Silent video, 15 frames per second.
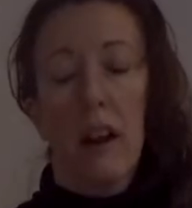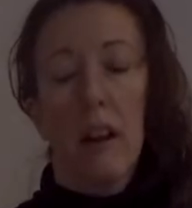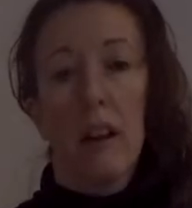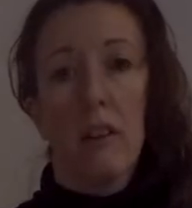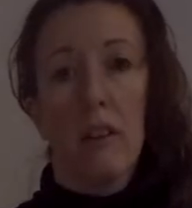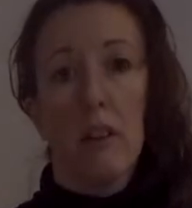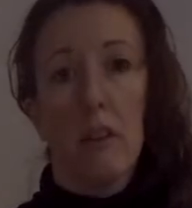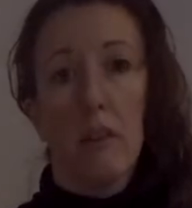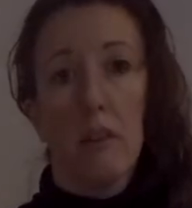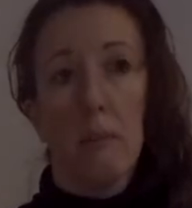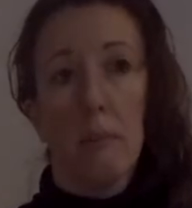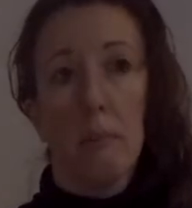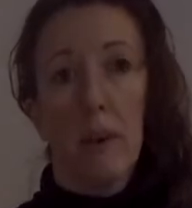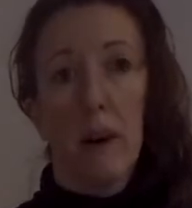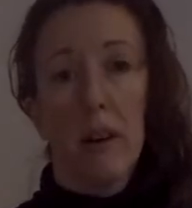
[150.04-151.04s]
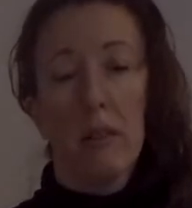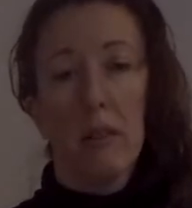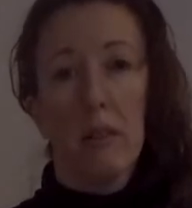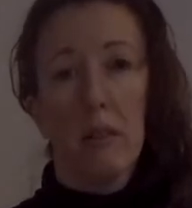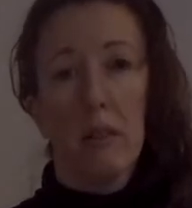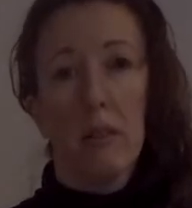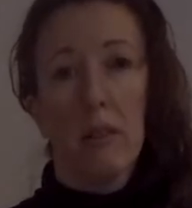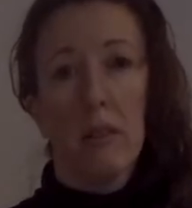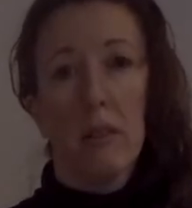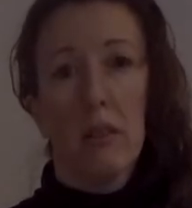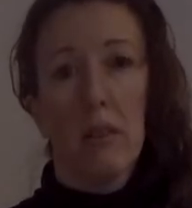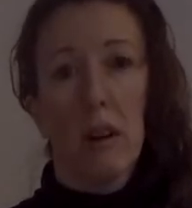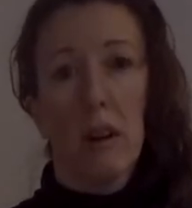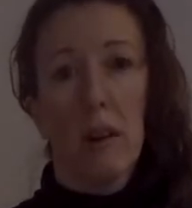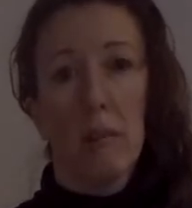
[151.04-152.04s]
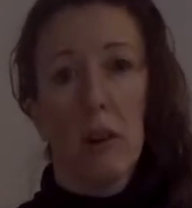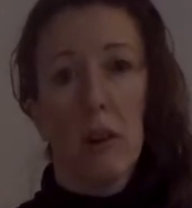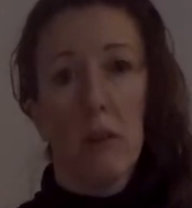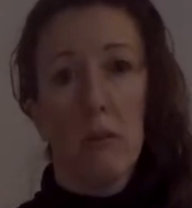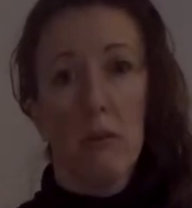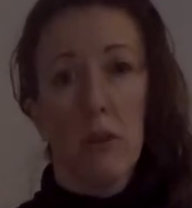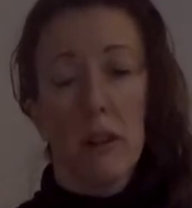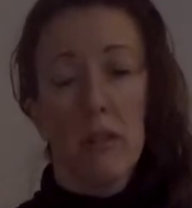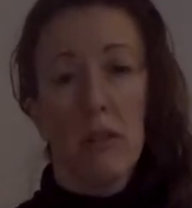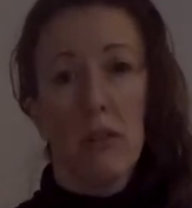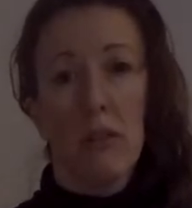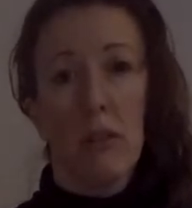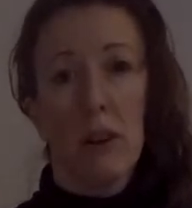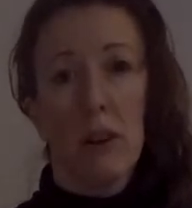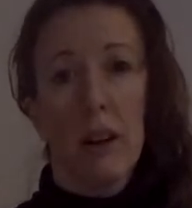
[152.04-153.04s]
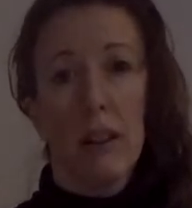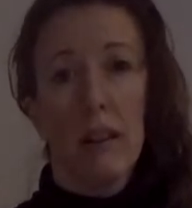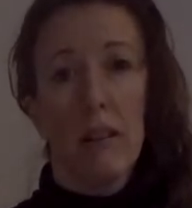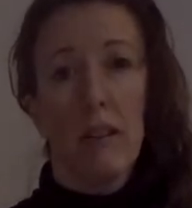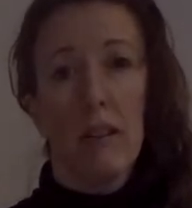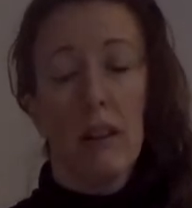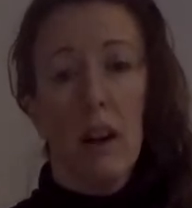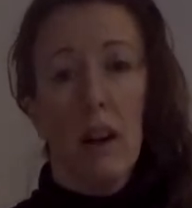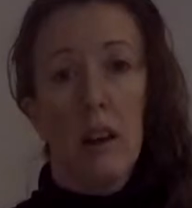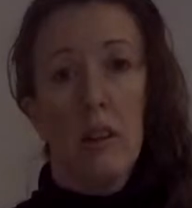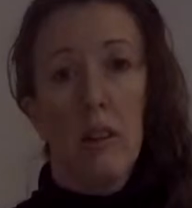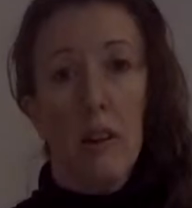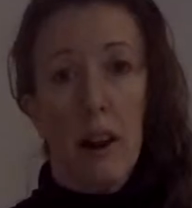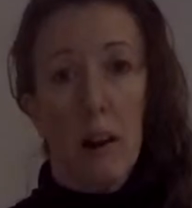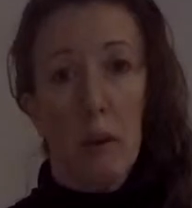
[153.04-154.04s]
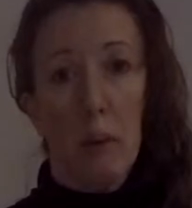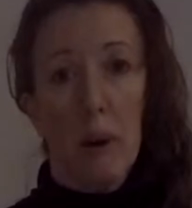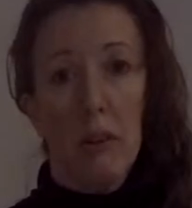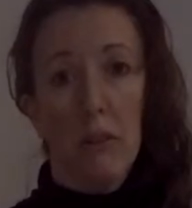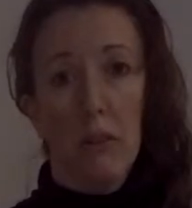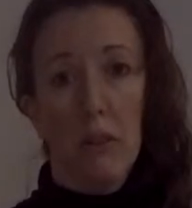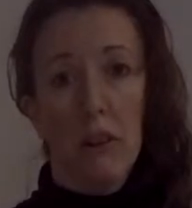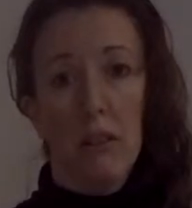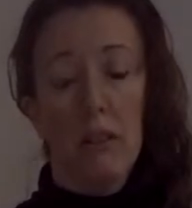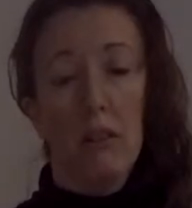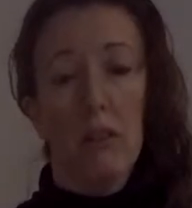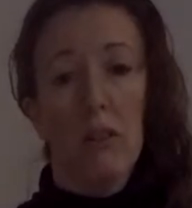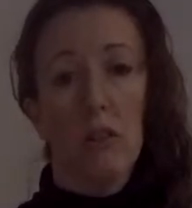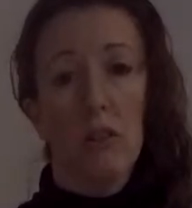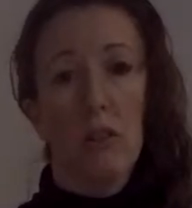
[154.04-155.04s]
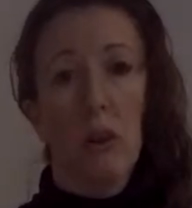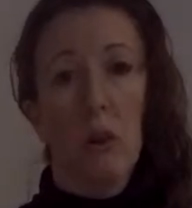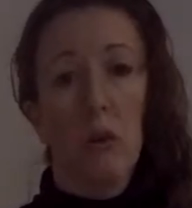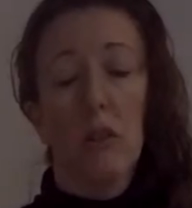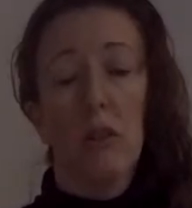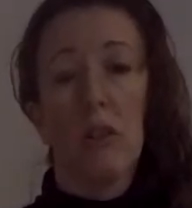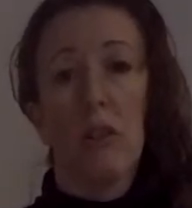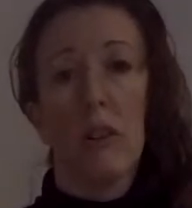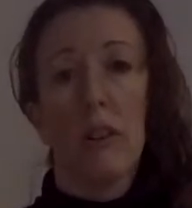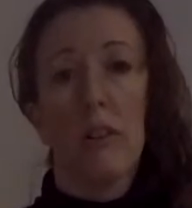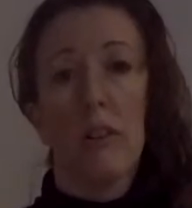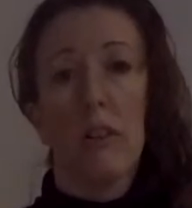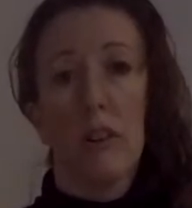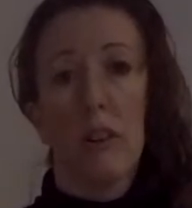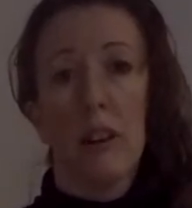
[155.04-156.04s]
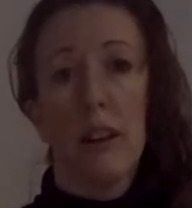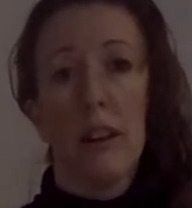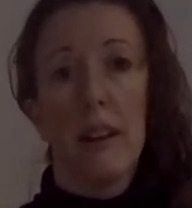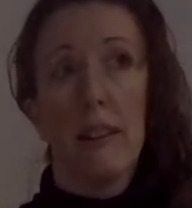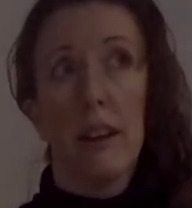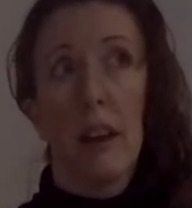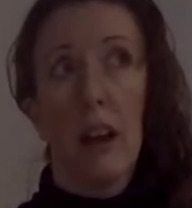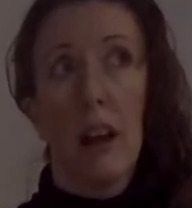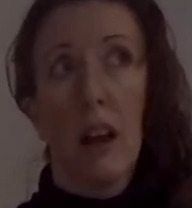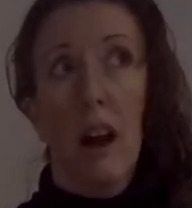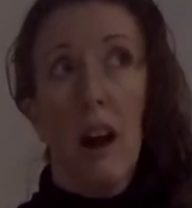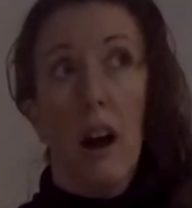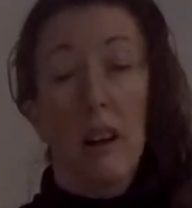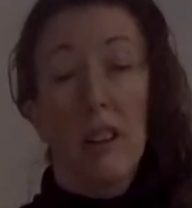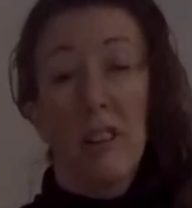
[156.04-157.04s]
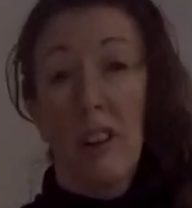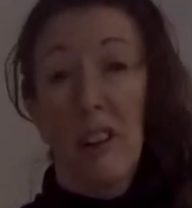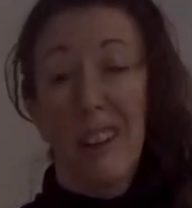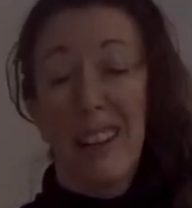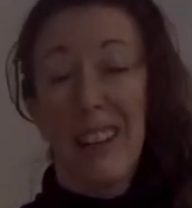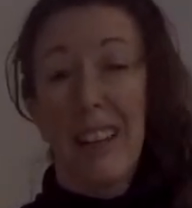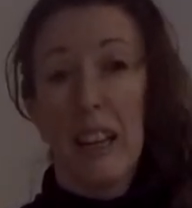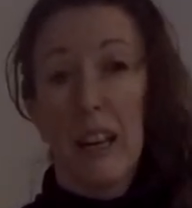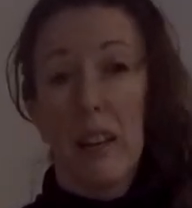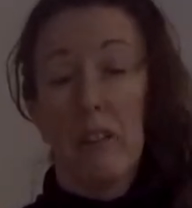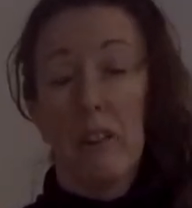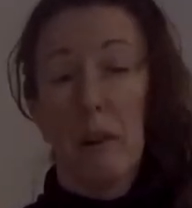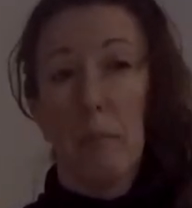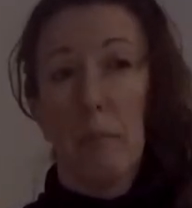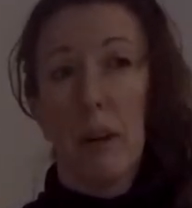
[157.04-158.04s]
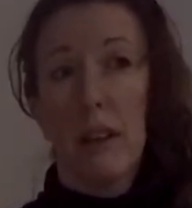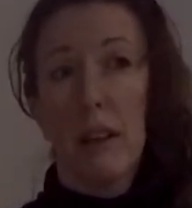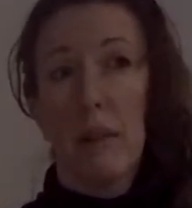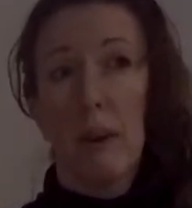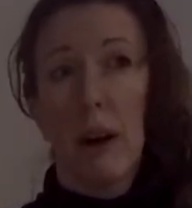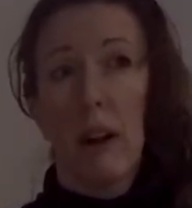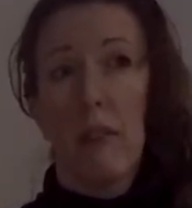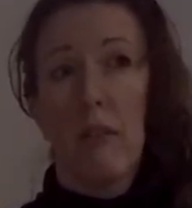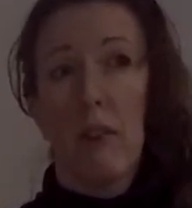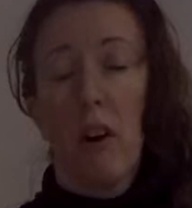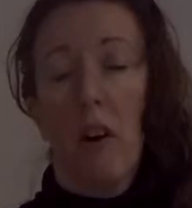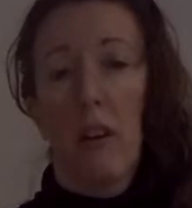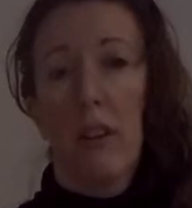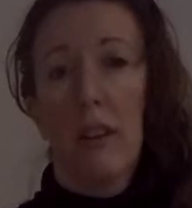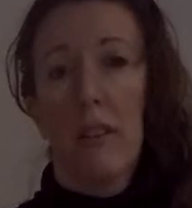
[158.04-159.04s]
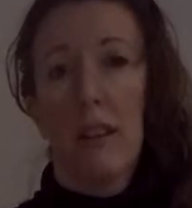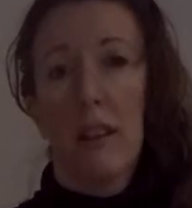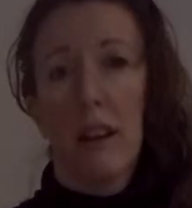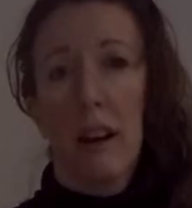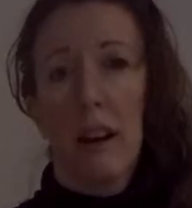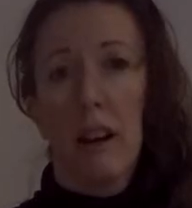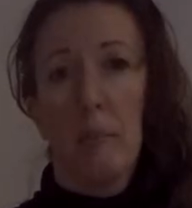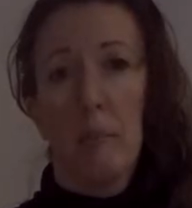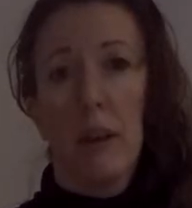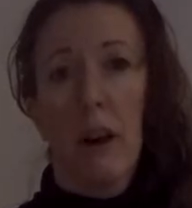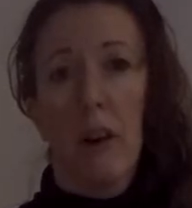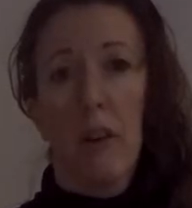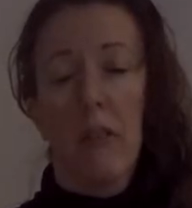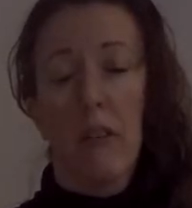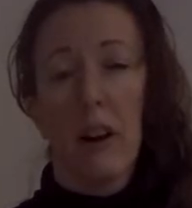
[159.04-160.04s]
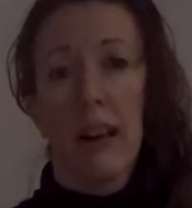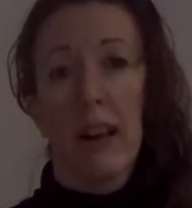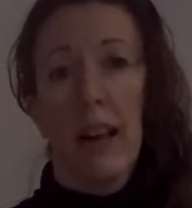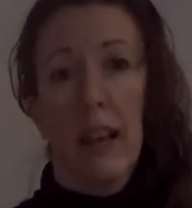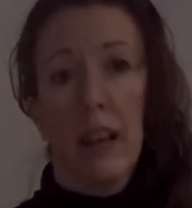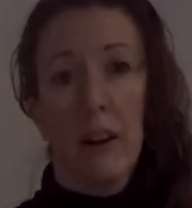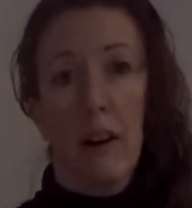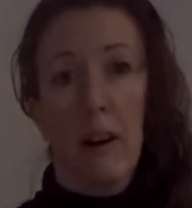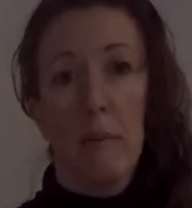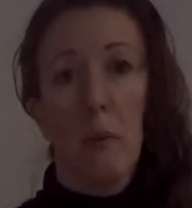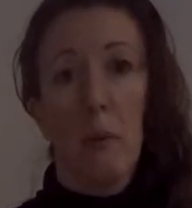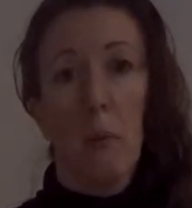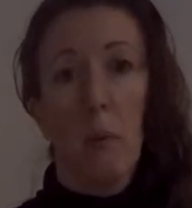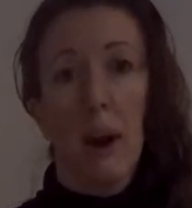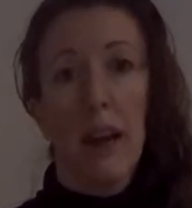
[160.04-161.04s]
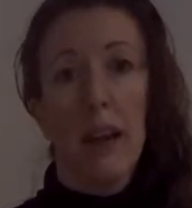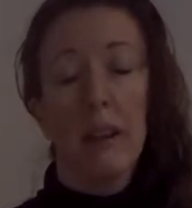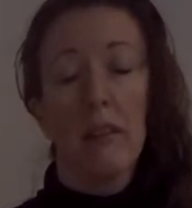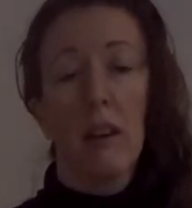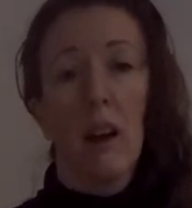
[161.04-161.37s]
your muscles, your wrist joints, your elbow joints and your shoulder joints during knitting, a chunky knit jumper, the amount of yarn that's in that can be over 1 kilogram of weight.